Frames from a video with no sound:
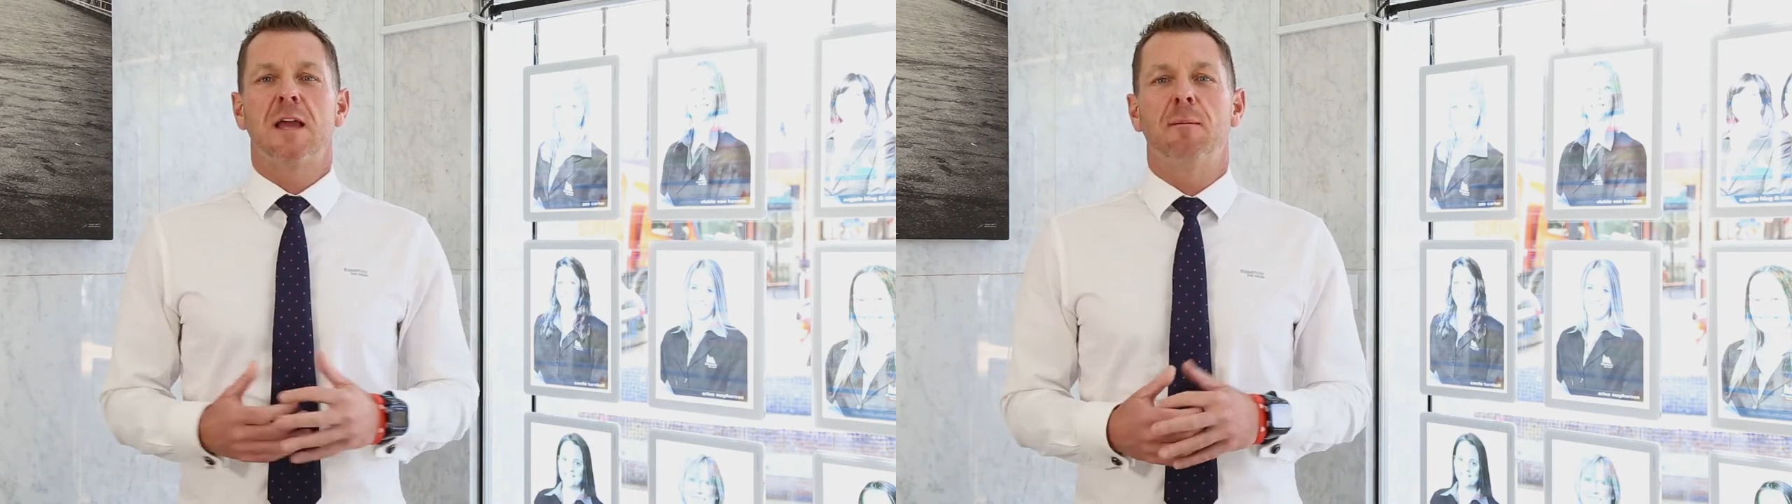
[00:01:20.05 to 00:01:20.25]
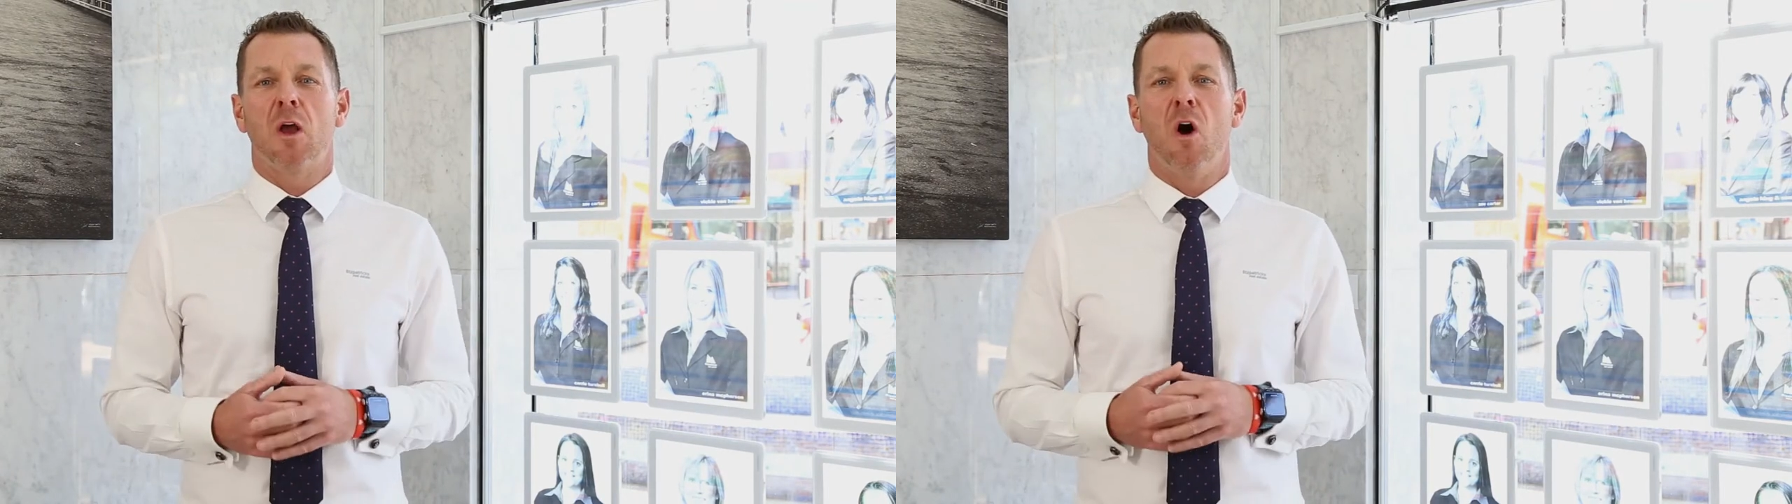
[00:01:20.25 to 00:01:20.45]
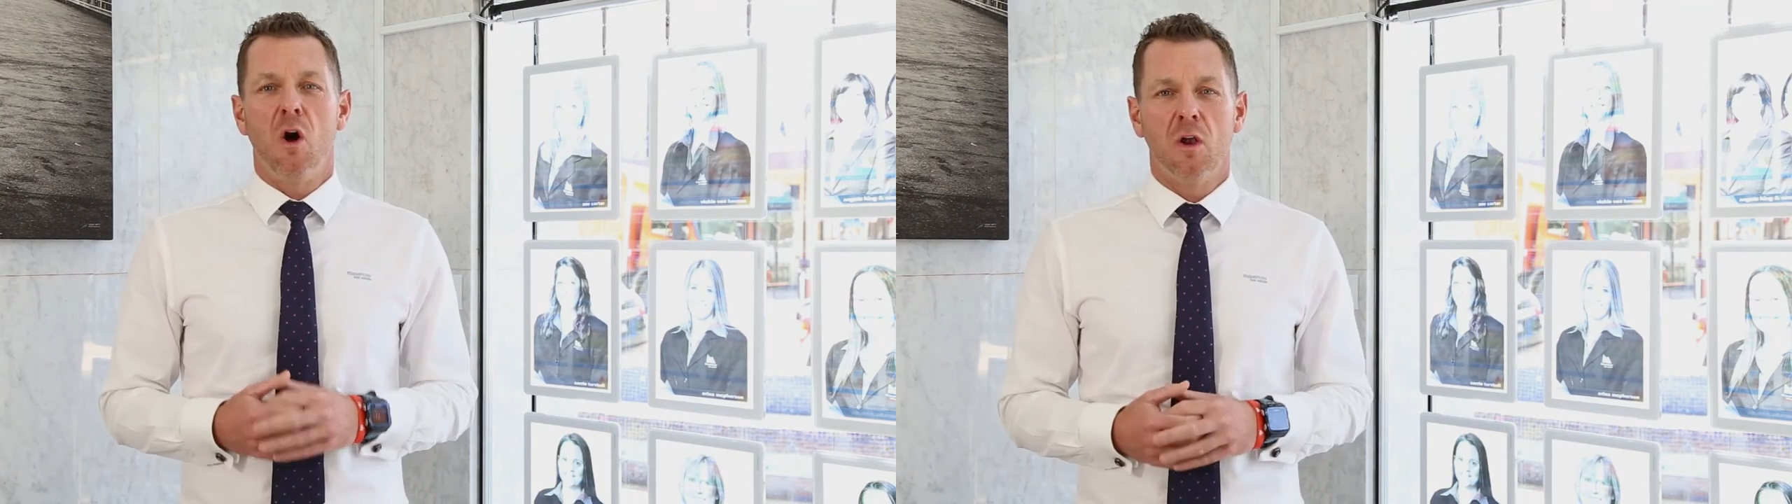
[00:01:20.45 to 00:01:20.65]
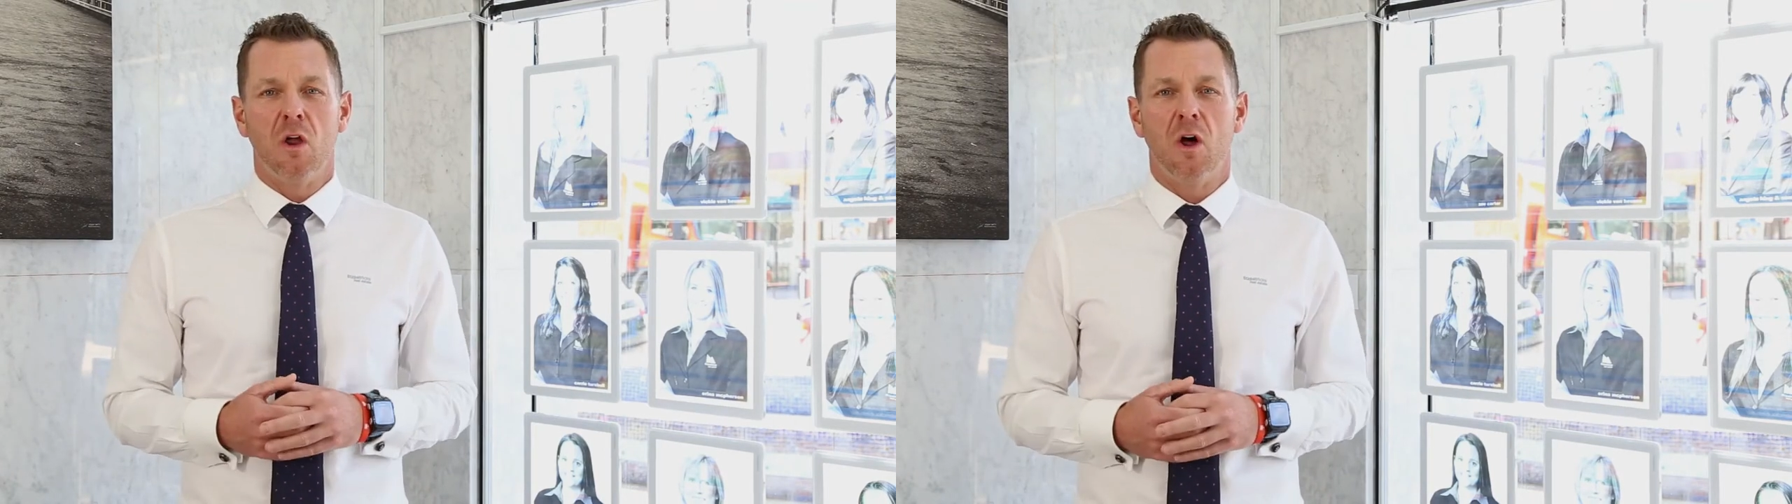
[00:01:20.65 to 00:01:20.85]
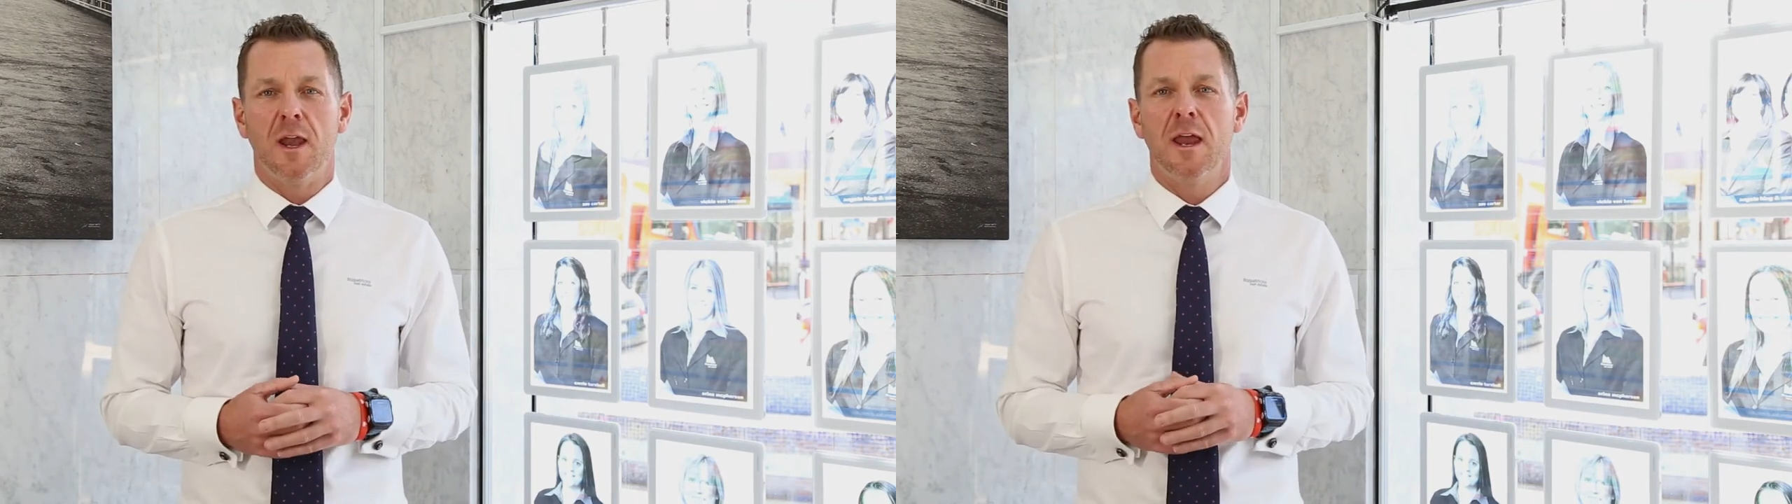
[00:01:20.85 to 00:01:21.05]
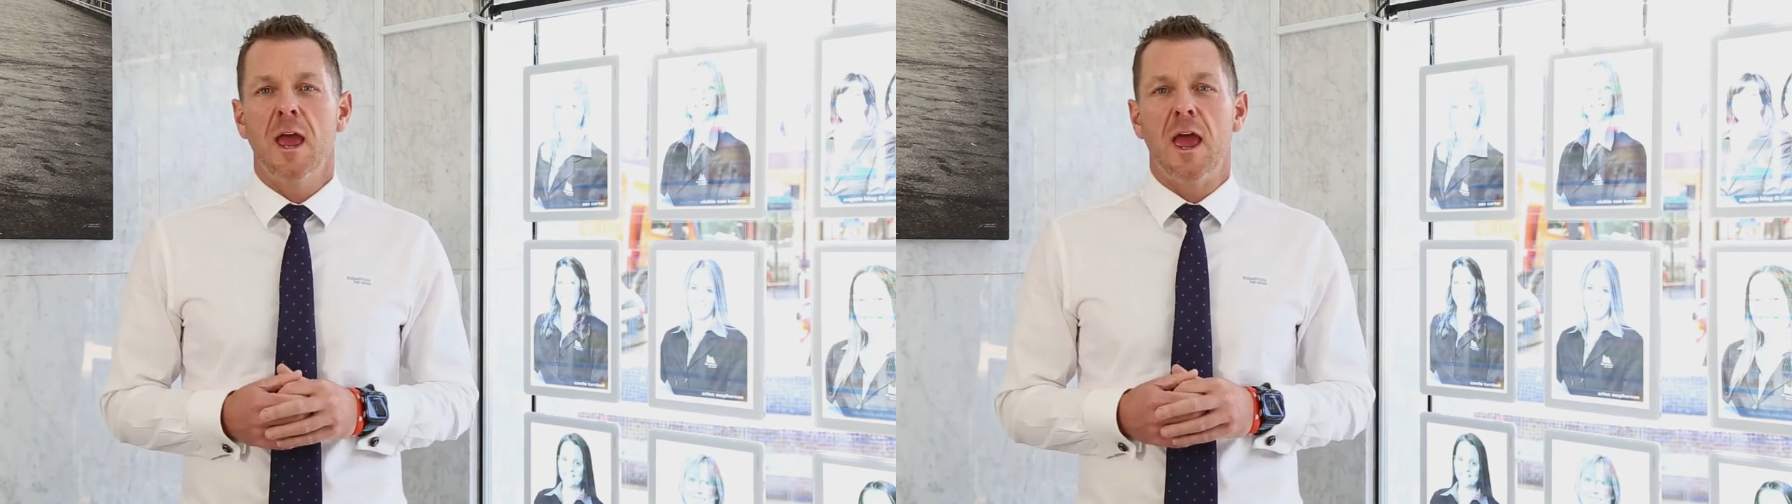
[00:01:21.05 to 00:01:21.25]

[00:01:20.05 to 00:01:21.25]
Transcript: coming online